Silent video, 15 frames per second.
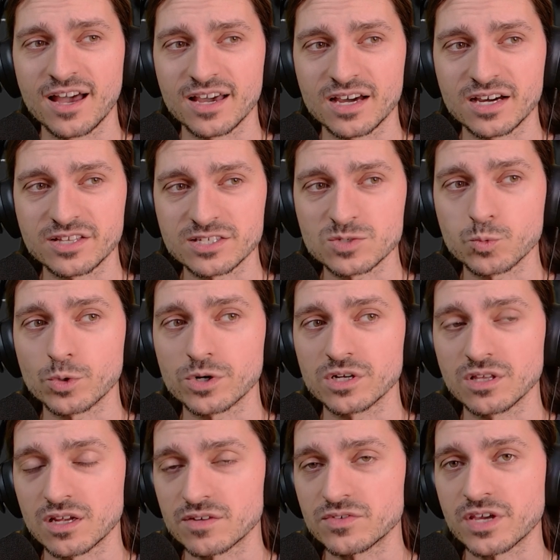That's where a
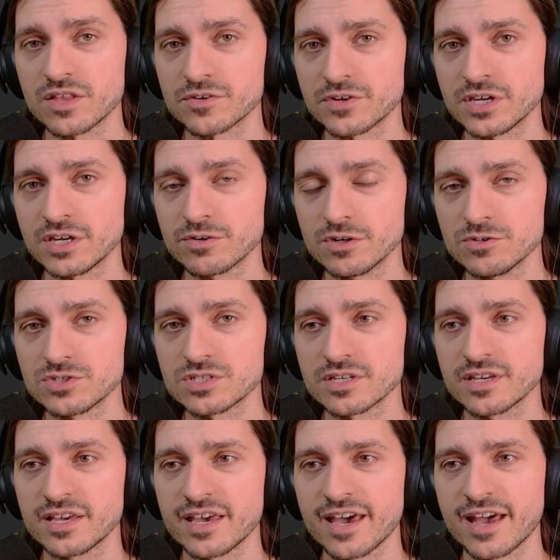lot of the other heroes
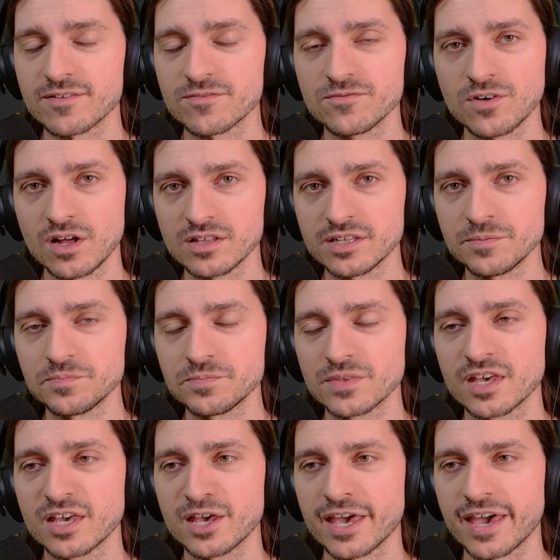had fallen,
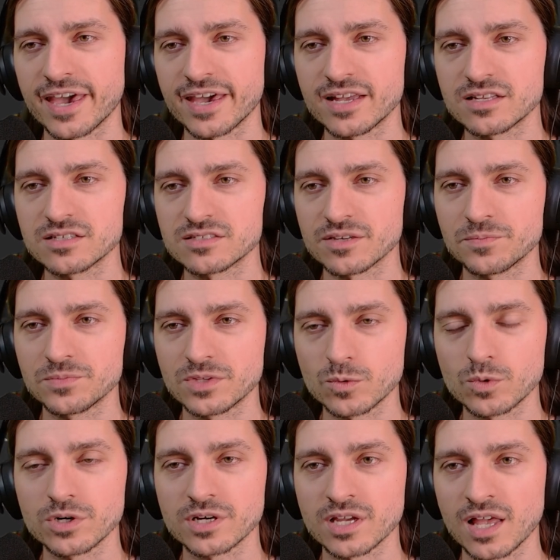and there
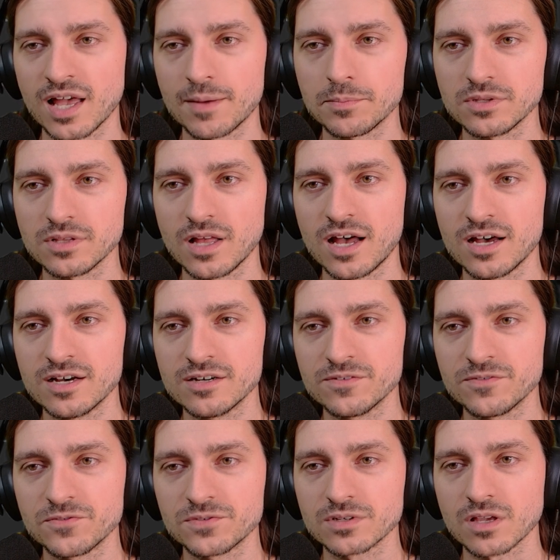were a couple
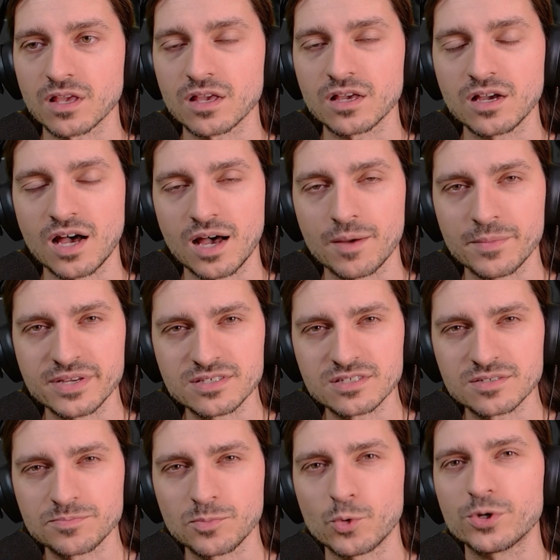of
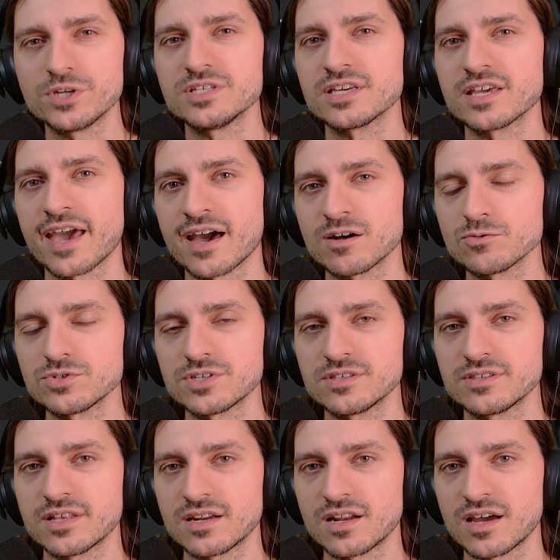comments pointing out
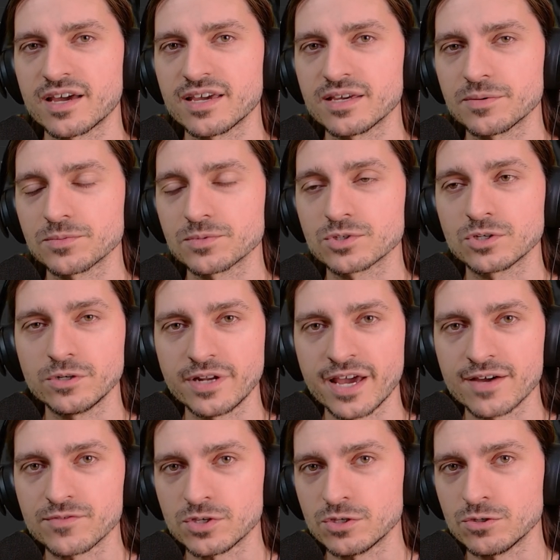that I could
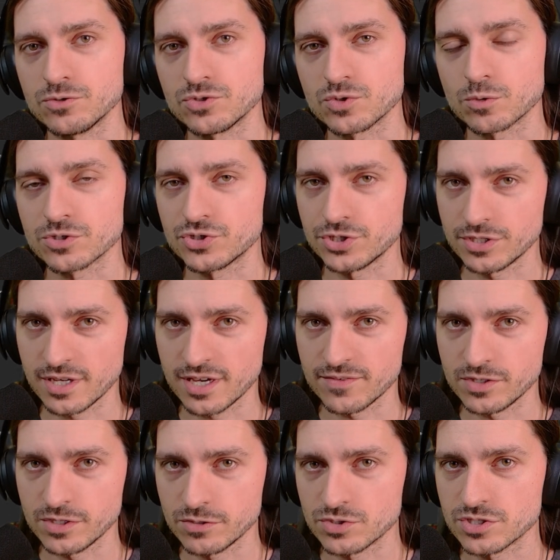have used or should have
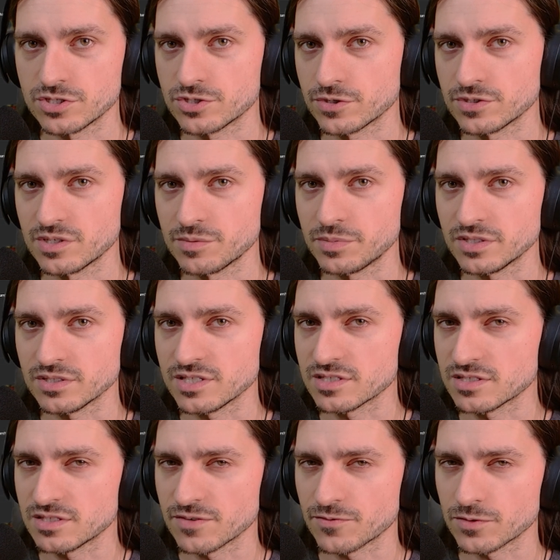used certain abilities
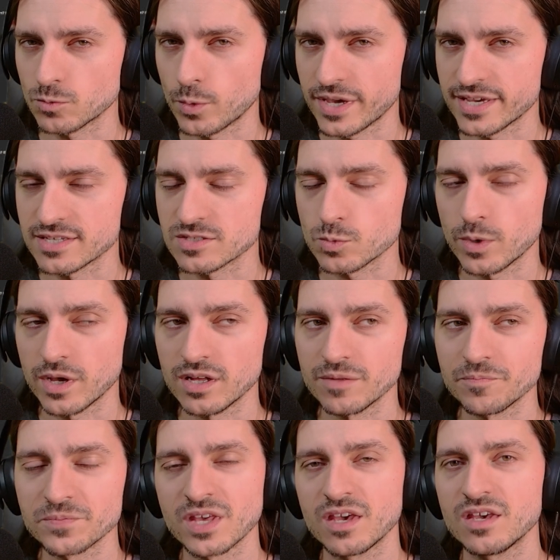in different ways. Well,
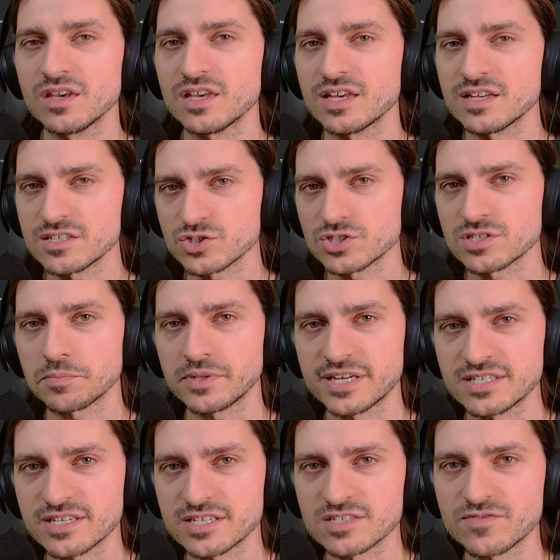it is just a
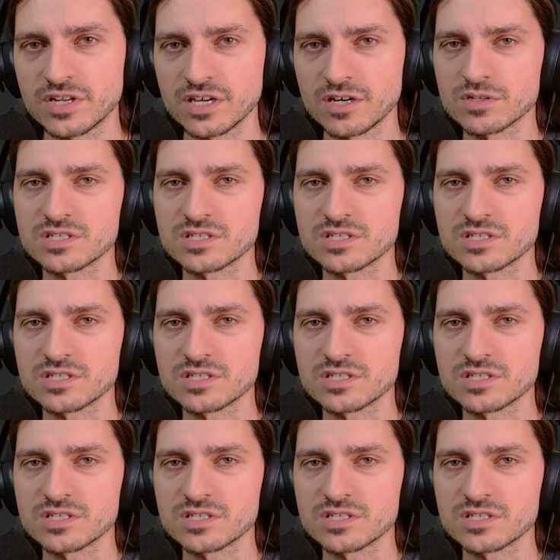playtest video.